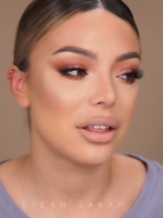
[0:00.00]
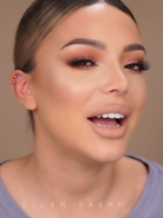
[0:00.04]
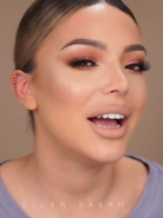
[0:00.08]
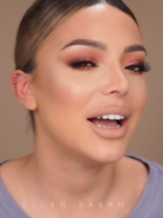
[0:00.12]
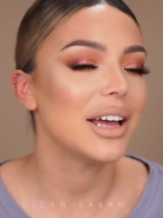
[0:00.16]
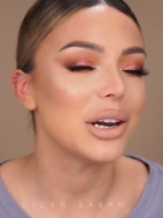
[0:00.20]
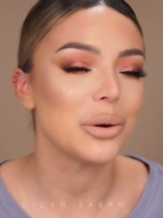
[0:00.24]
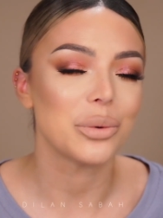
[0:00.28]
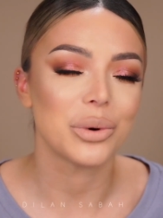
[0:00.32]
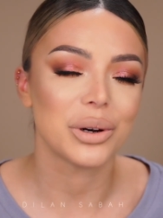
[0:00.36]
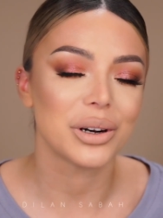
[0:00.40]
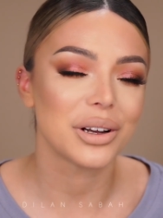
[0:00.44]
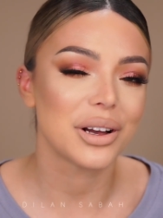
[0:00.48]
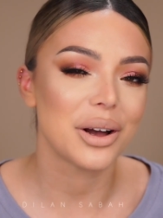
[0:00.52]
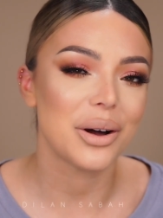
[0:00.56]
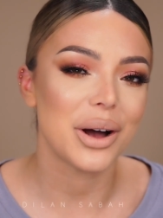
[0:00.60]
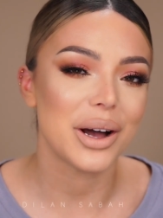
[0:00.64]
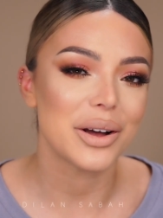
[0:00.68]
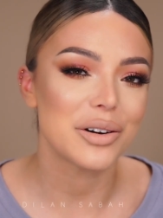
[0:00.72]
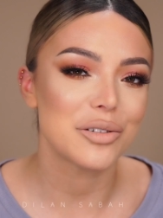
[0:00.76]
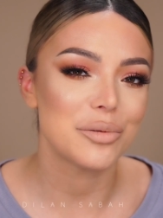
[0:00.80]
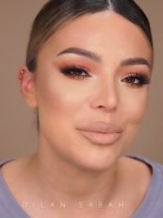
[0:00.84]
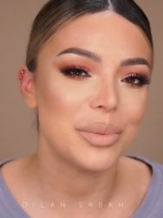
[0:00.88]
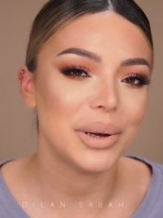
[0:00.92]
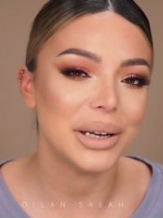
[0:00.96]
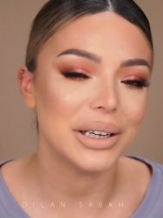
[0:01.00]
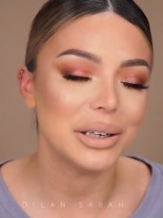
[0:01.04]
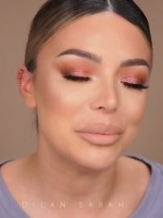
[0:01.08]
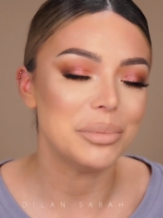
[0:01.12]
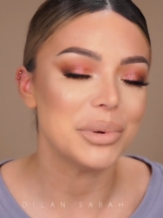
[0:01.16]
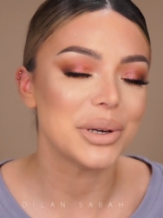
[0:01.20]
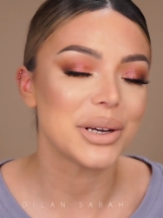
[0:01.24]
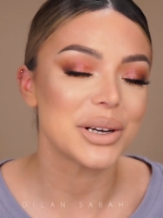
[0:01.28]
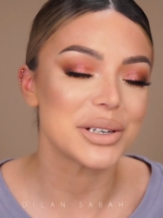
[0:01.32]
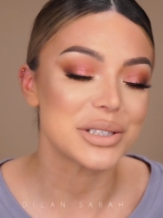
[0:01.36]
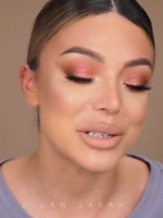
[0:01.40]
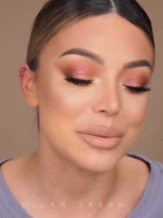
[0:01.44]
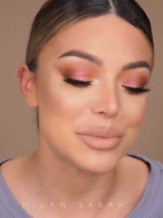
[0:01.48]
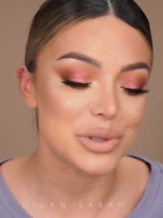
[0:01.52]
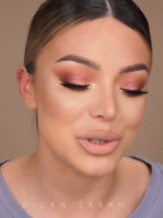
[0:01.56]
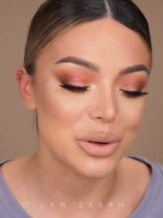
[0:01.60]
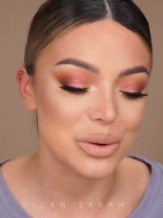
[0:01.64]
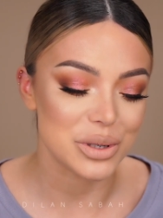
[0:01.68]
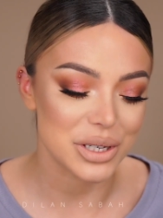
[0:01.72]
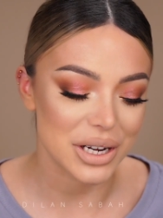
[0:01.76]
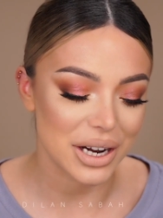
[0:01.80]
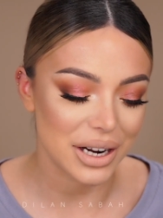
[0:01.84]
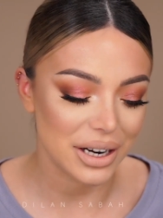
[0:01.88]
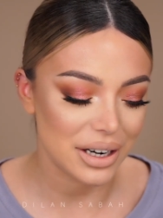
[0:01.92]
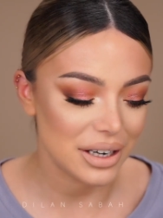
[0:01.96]
I don't want to go out of bed because I'm so
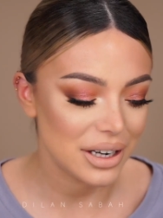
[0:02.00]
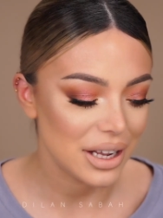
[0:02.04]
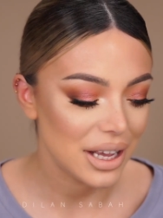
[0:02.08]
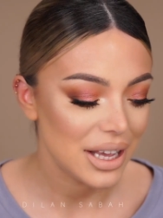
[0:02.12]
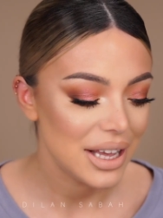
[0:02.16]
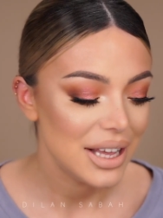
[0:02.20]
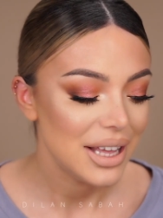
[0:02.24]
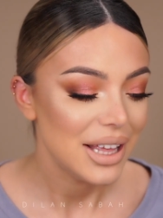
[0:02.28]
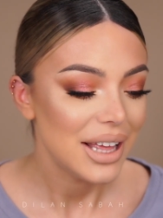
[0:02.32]
tired.